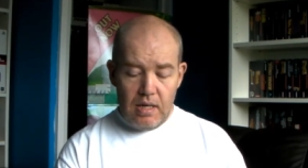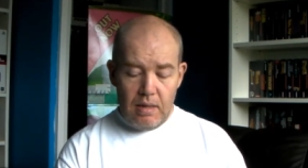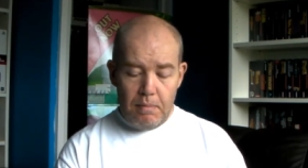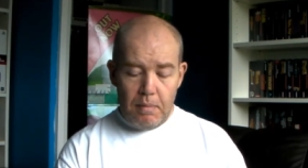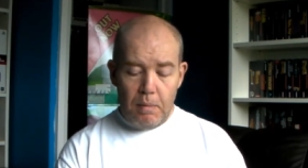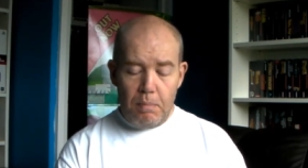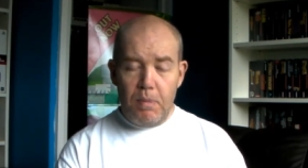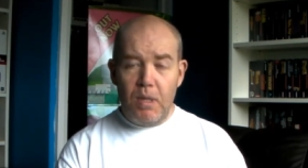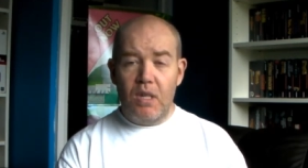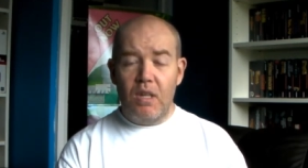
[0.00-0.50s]

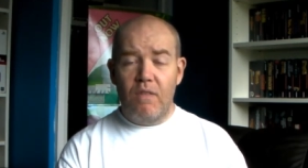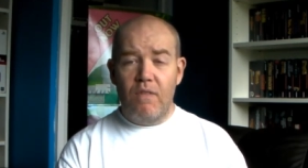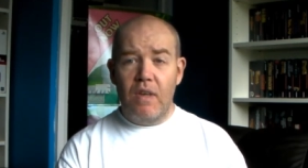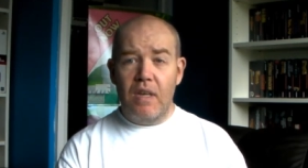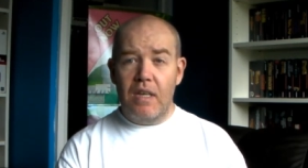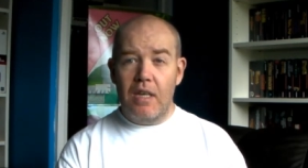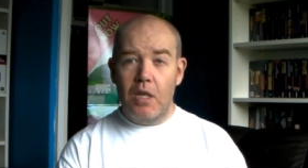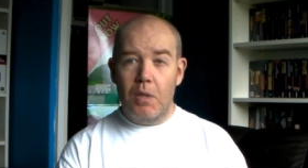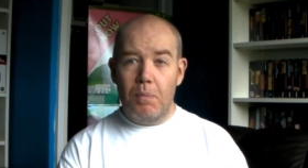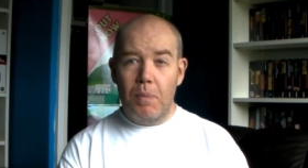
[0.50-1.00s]
We bloody
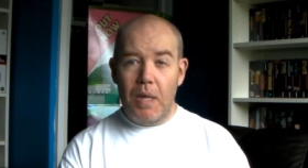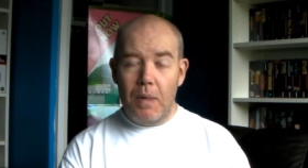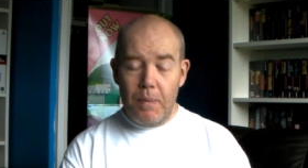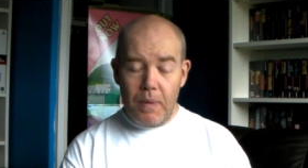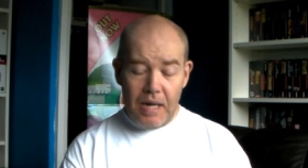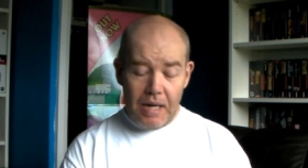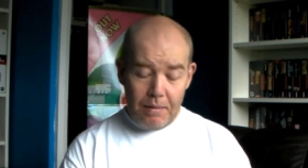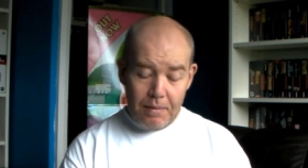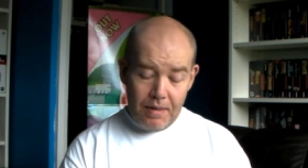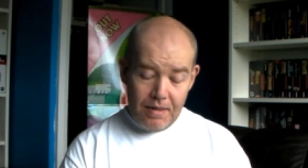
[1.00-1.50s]
think it's beeping
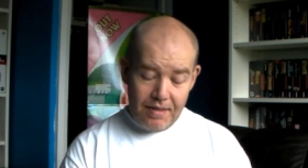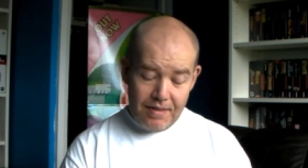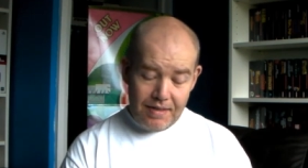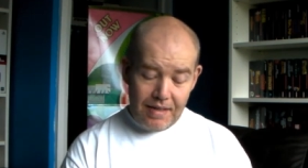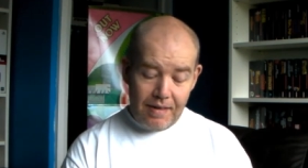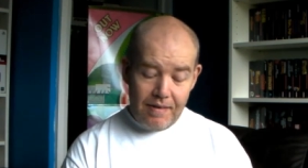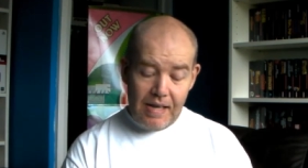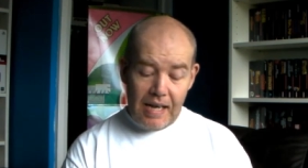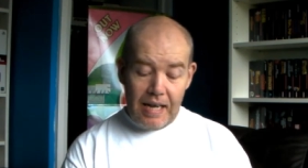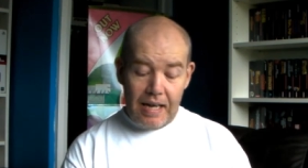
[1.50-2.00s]
at me.
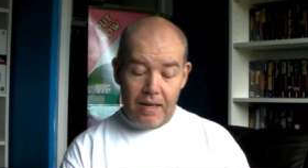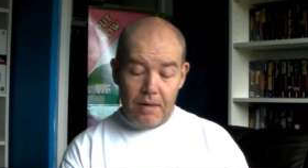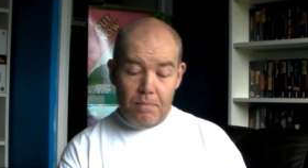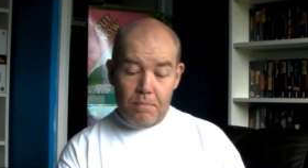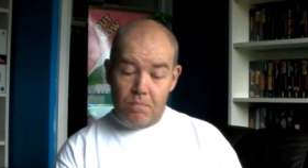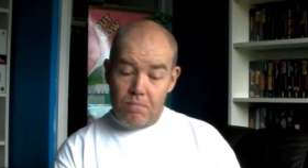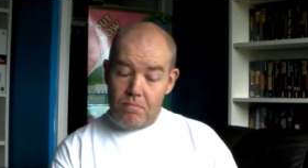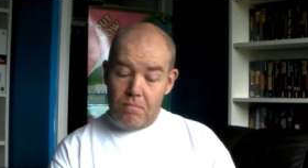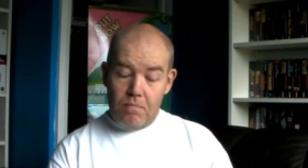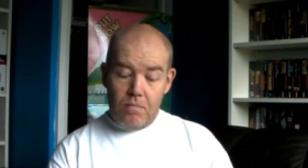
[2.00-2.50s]
So yeah,
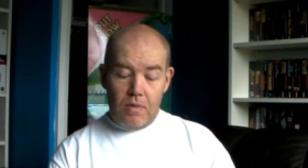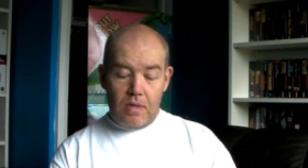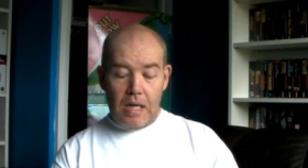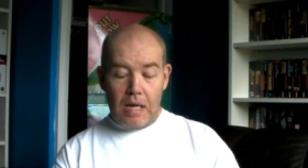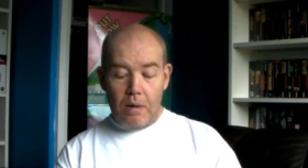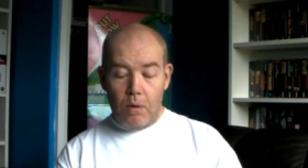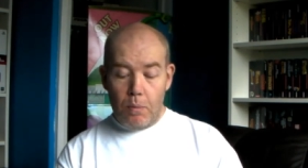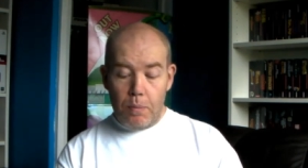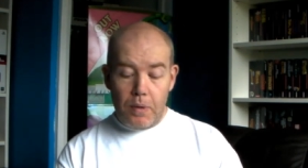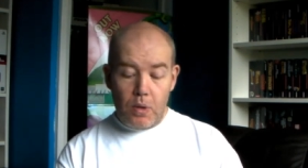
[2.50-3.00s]

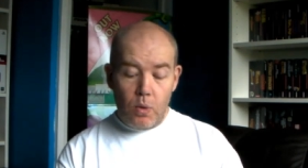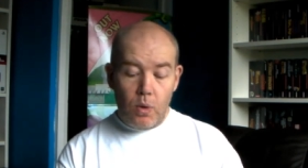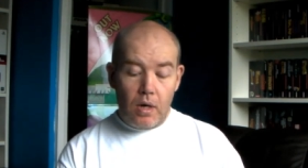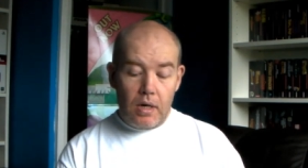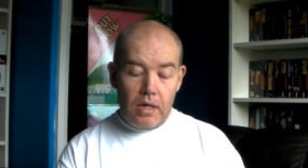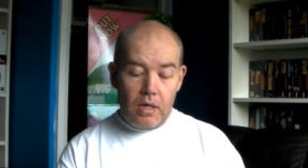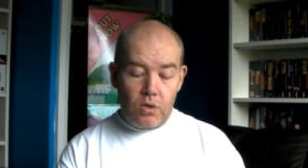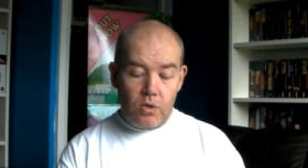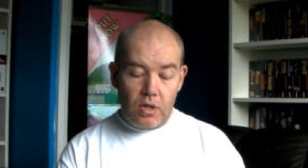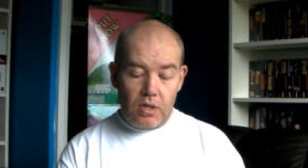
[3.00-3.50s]
that would be quite
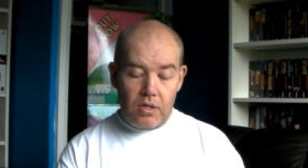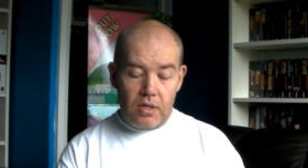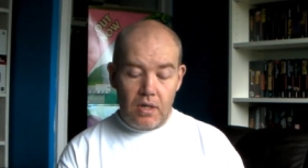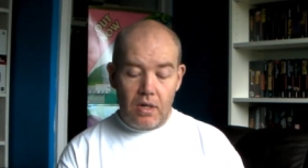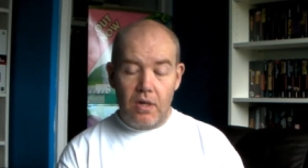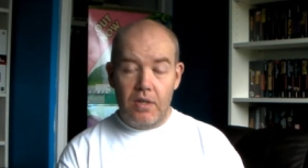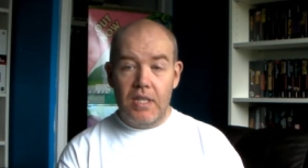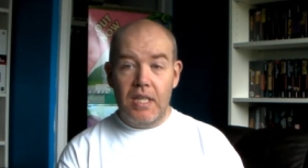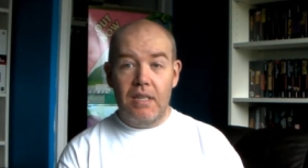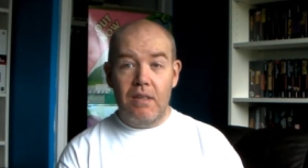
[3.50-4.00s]
an interesting
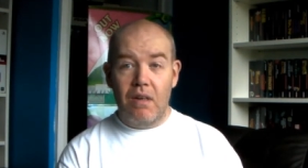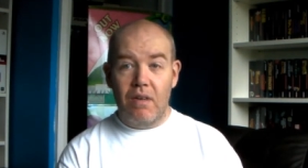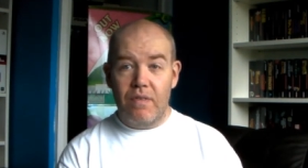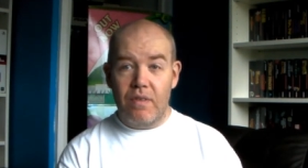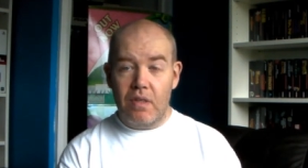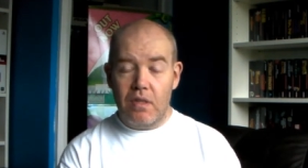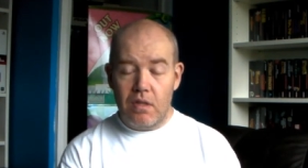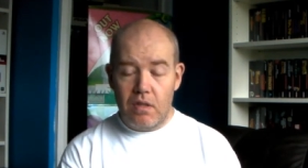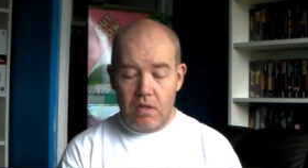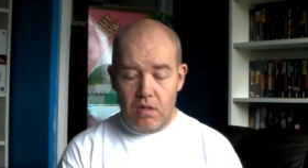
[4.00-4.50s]
idea, I
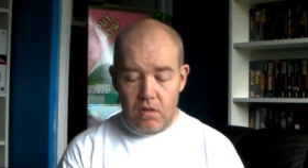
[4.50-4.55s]
think.